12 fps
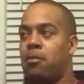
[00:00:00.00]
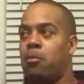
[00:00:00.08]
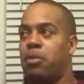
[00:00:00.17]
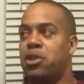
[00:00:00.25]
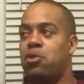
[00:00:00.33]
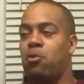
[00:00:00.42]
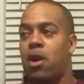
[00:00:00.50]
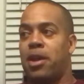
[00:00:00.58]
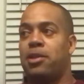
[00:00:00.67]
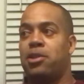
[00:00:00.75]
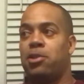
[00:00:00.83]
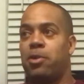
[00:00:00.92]
but you want
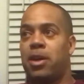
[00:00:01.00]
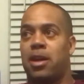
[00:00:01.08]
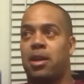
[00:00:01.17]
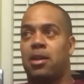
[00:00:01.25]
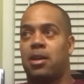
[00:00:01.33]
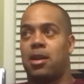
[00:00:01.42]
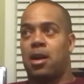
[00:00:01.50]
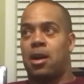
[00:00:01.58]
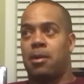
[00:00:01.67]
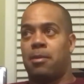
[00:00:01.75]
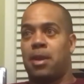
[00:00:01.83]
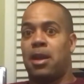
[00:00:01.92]
to do it
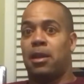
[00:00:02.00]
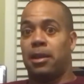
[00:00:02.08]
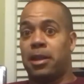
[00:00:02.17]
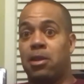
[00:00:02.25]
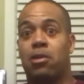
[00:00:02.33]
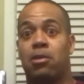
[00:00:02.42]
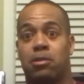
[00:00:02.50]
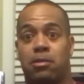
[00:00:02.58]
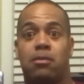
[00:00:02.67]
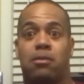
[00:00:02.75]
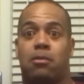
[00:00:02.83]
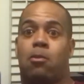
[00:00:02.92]
in a legal
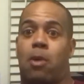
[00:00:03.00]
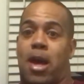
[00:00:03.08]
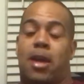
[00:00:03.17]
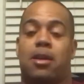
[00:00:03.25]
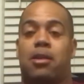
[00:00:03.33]
way.